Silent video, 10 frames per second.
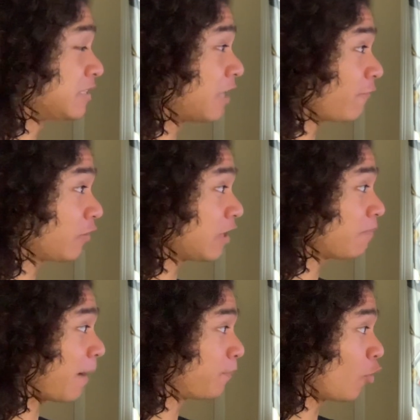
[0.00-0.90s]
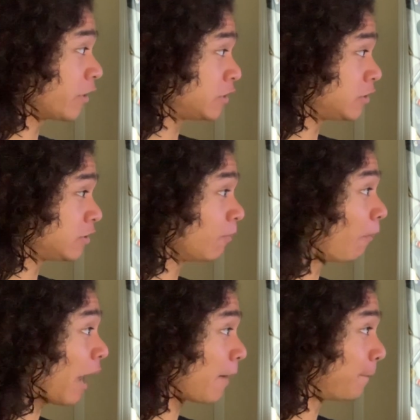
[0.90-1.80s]
Definitely my boy,
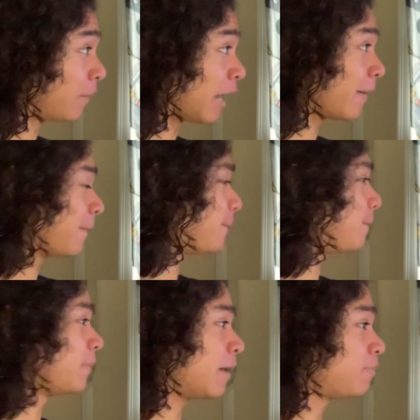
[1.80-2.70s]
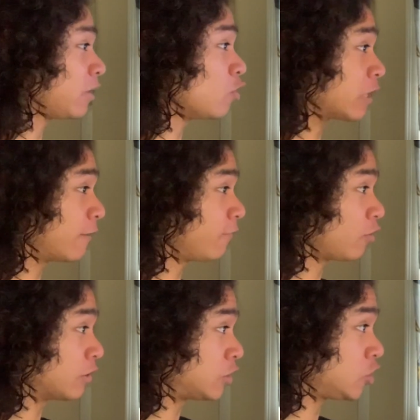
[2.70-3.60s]
my bit looking
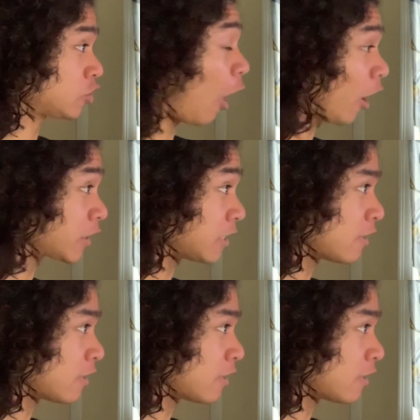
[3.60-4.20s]
very stocky.